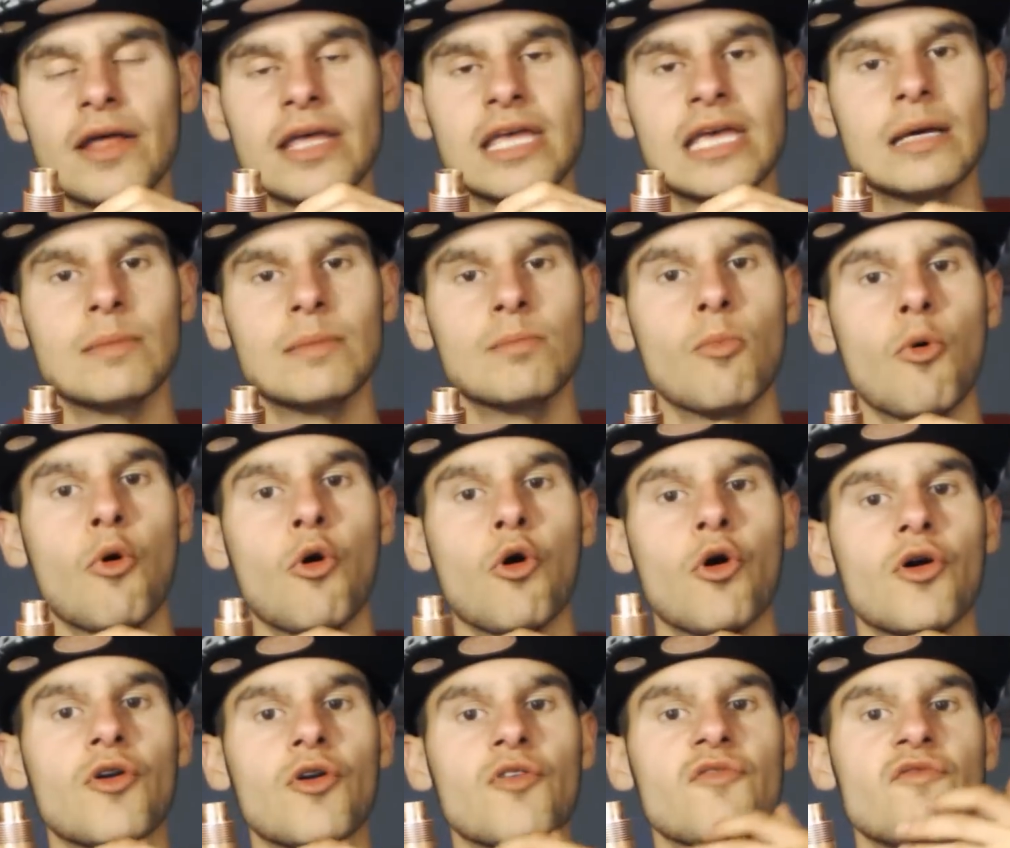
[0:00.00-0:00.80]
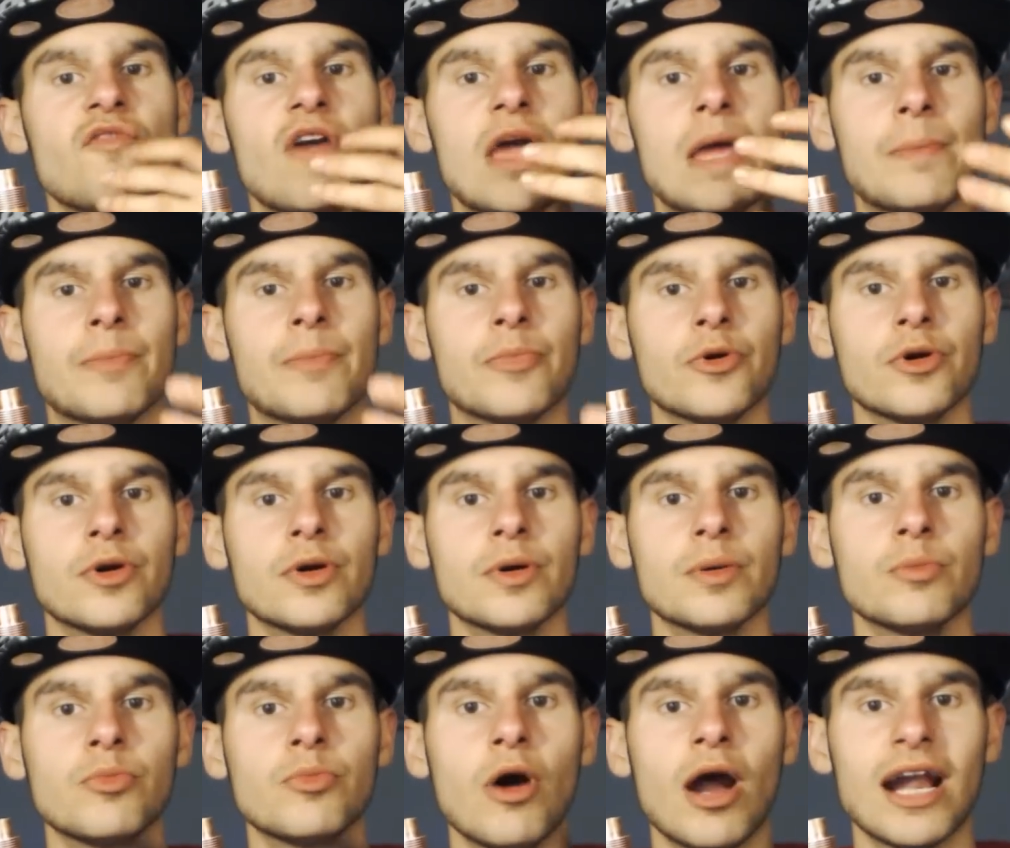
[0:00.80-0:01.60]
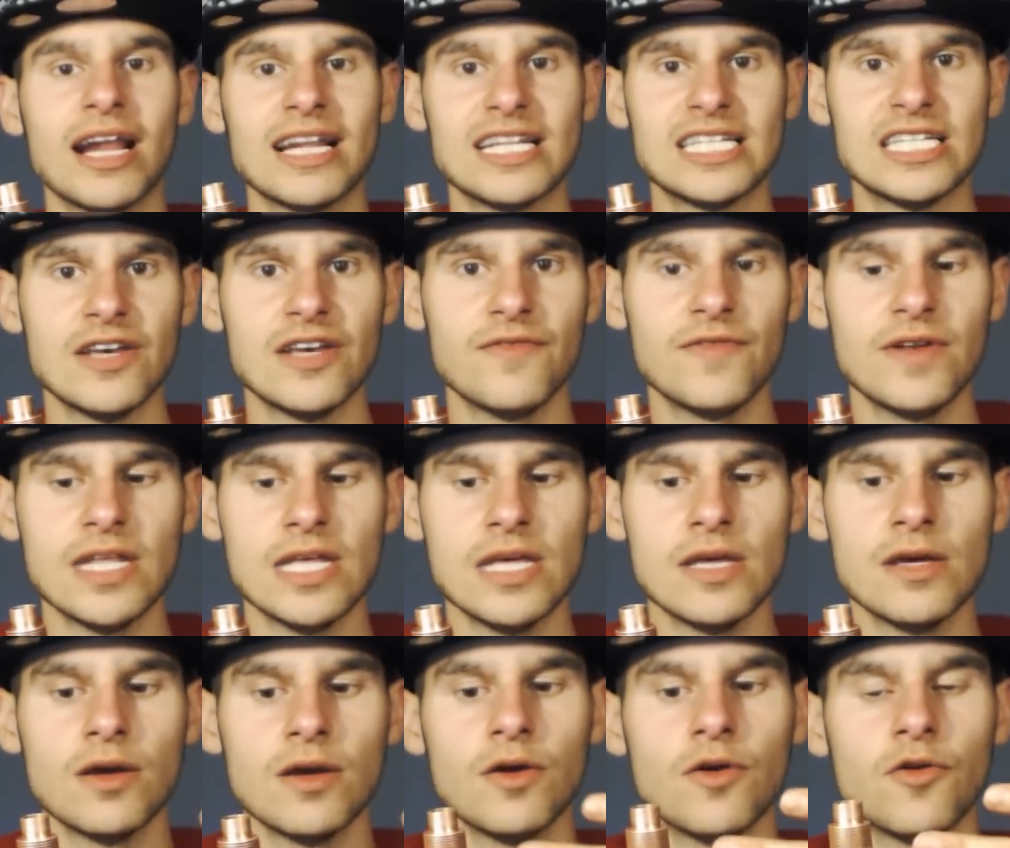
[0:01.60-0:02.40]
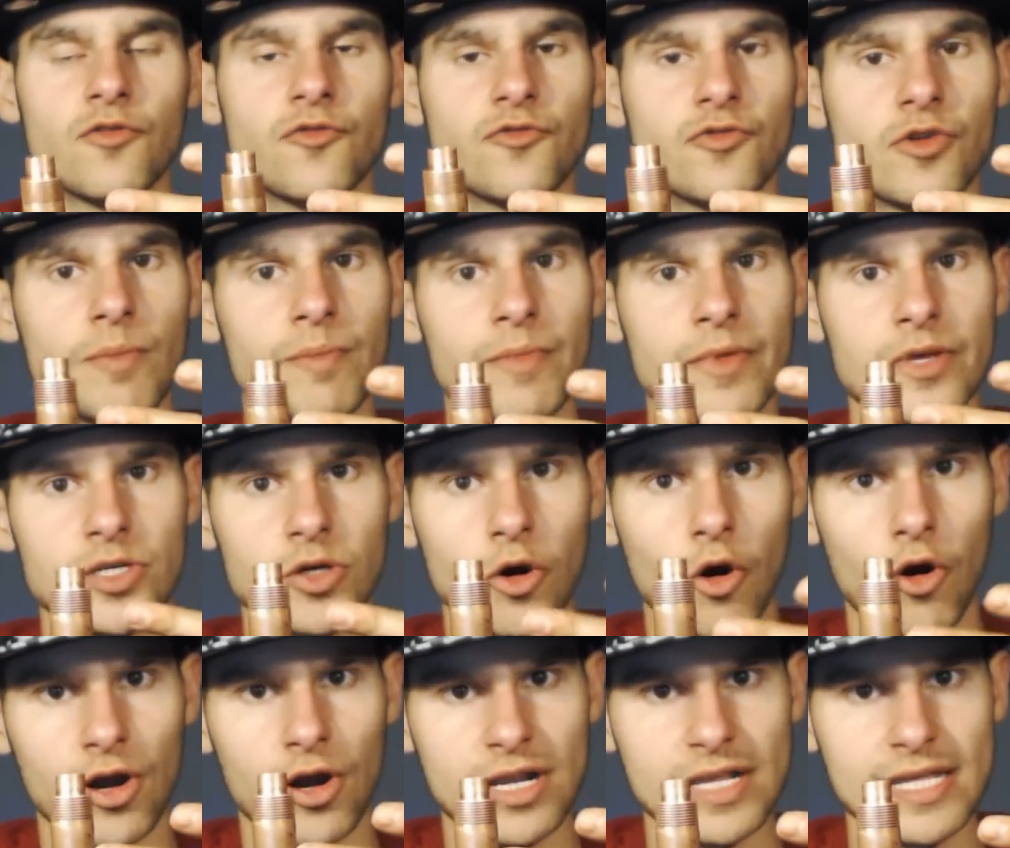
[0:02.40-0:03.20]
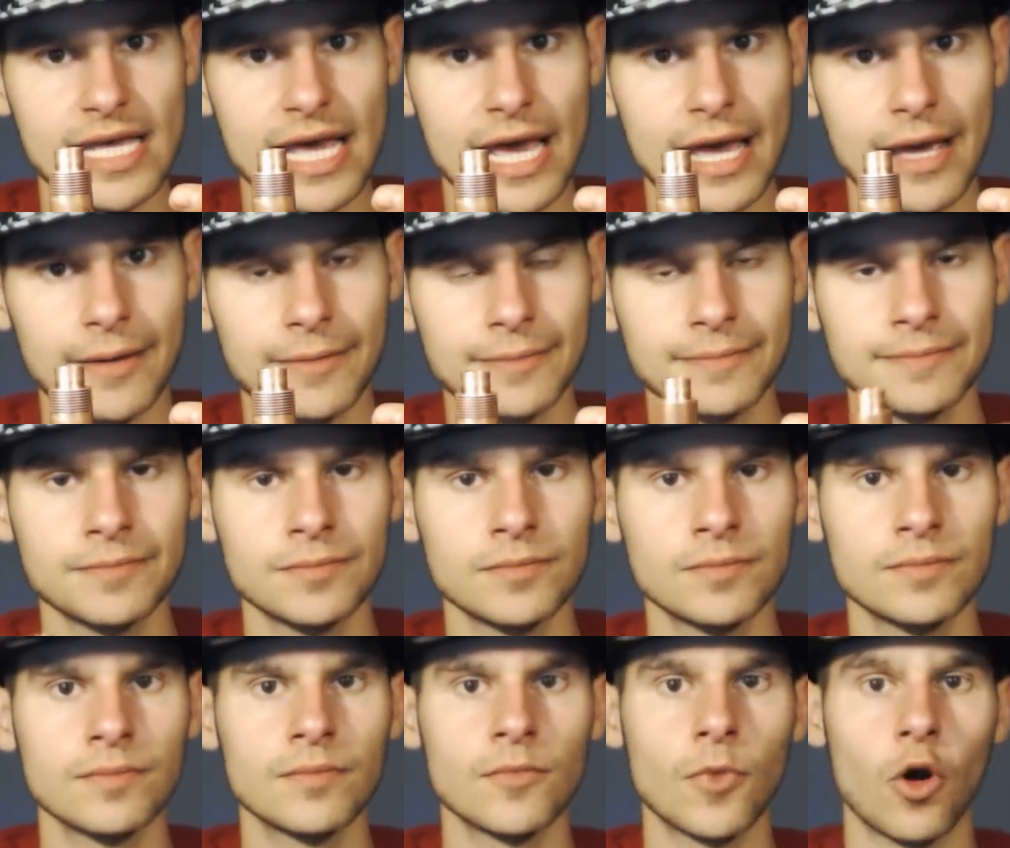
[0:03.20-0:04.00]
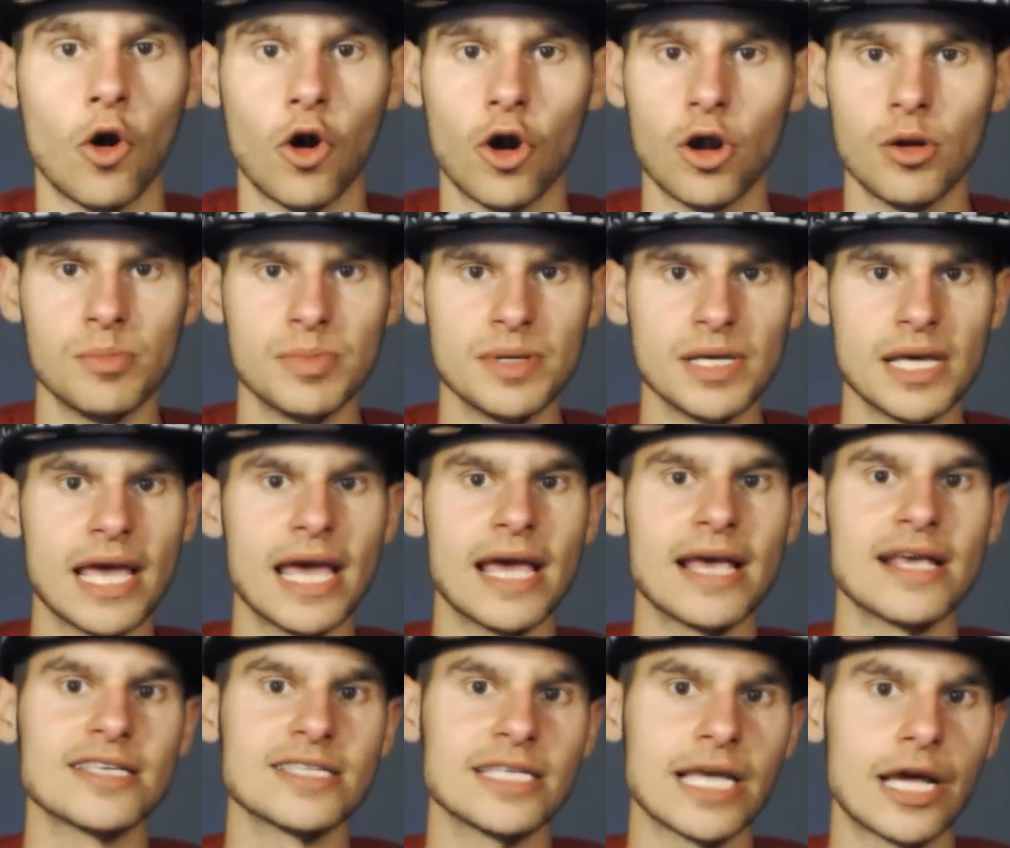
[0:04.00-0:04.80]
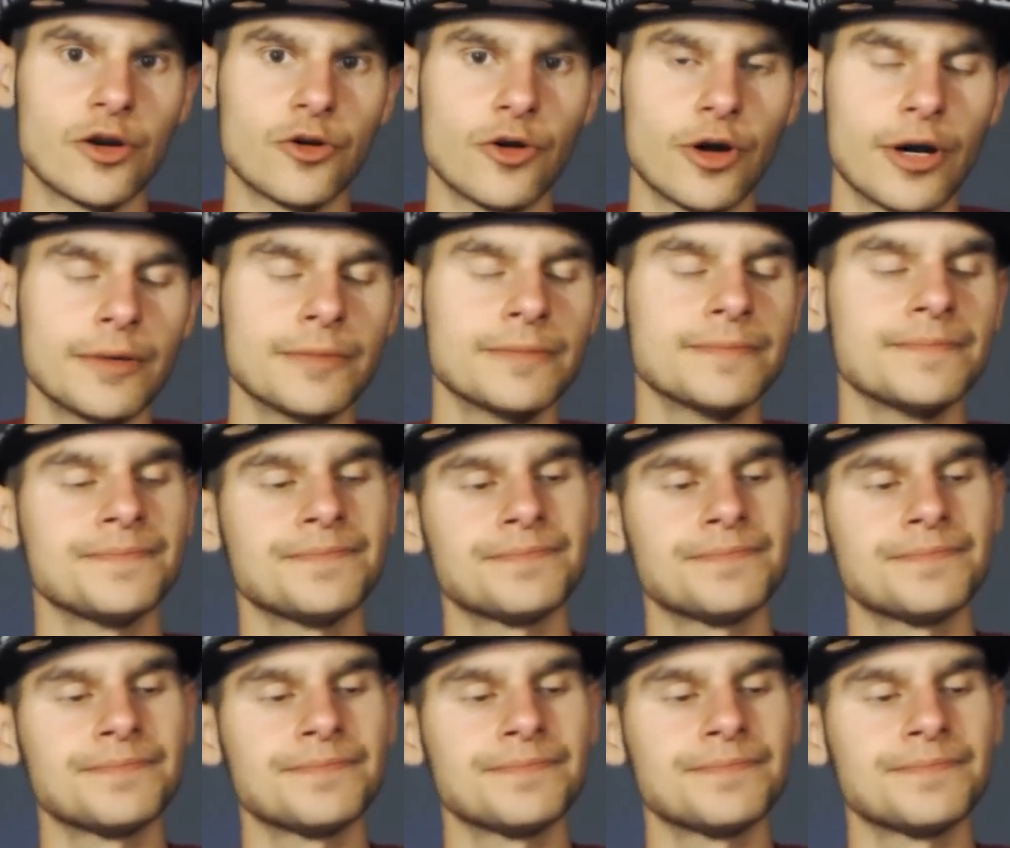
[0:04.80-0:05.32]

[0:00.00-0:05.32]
to get more vapor productivity from this RDA, RBA, etc.